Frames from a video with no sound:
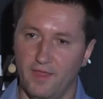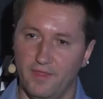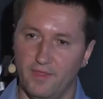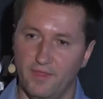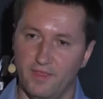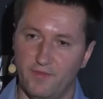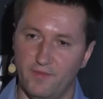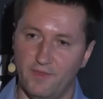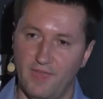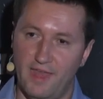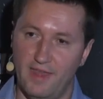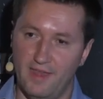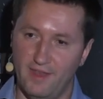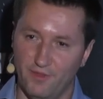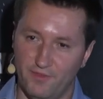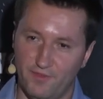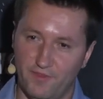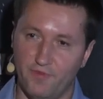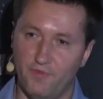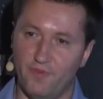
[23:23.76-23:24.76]
This
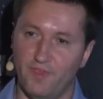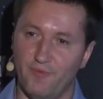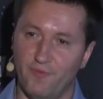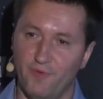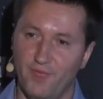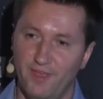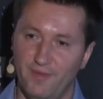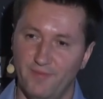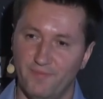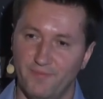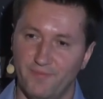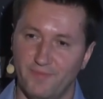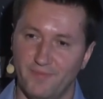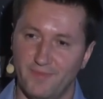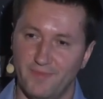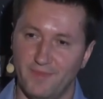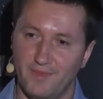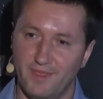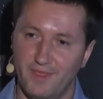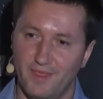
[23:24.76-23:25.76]
unloads the firmware.
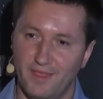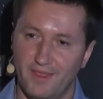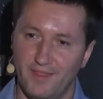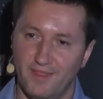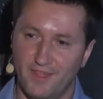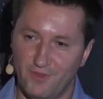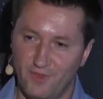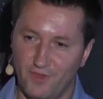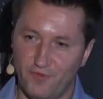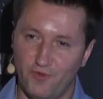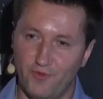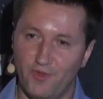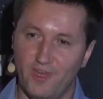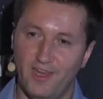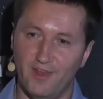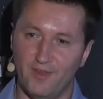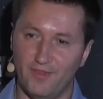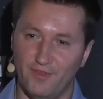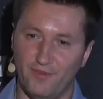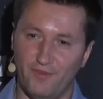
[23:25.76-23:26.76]
Then you have to
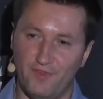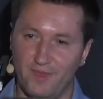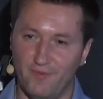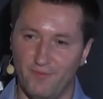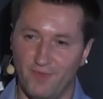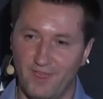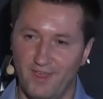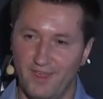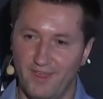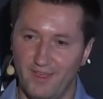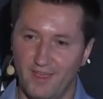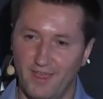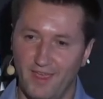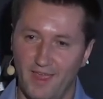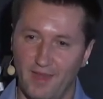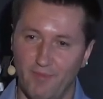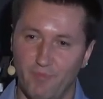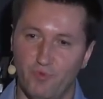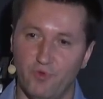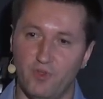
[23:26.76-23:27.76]
reload the firmware
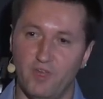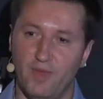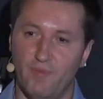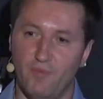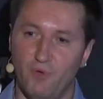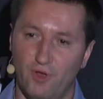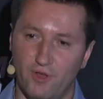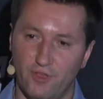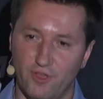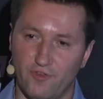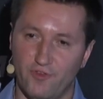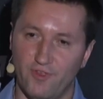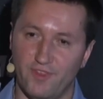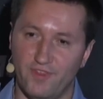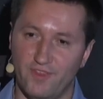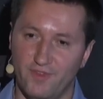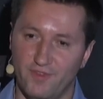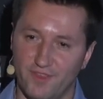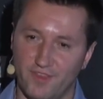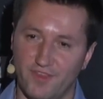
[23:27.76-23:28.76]
and boot up all your
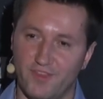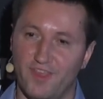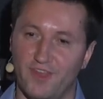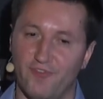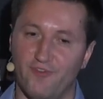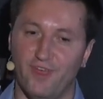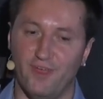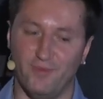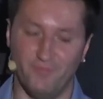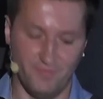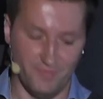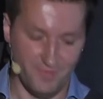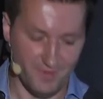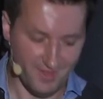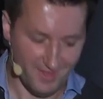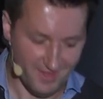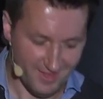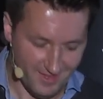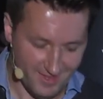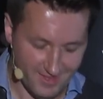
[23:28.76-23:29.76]
transceivers, etc.
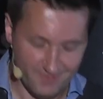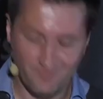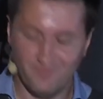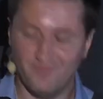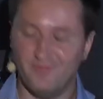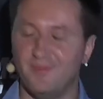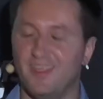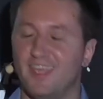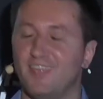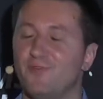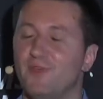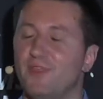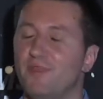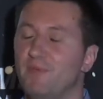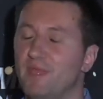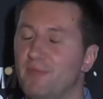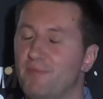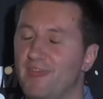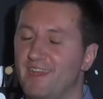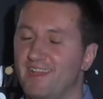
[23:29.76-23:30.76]
That's where the
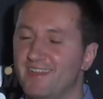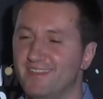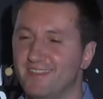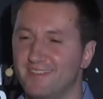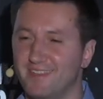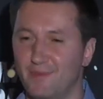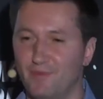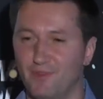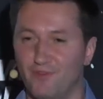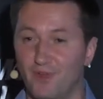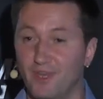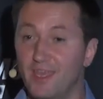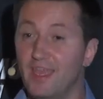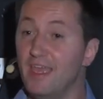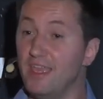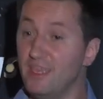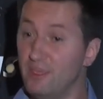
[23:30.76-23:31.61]
big penalty is coming from.